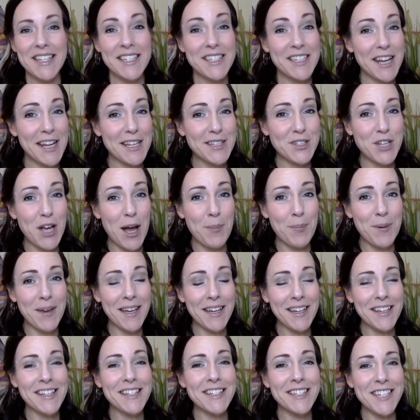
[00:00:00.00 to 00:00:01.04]
Today's
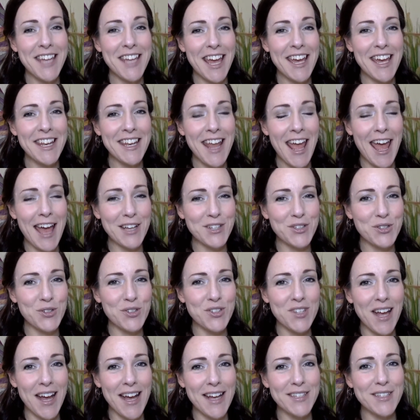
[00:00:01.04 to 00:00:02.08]
topic, 10
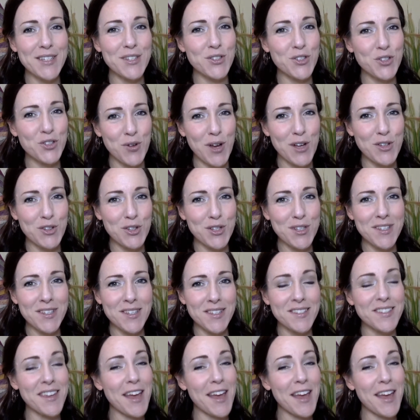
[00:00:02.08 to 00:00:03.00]
exercise and stretches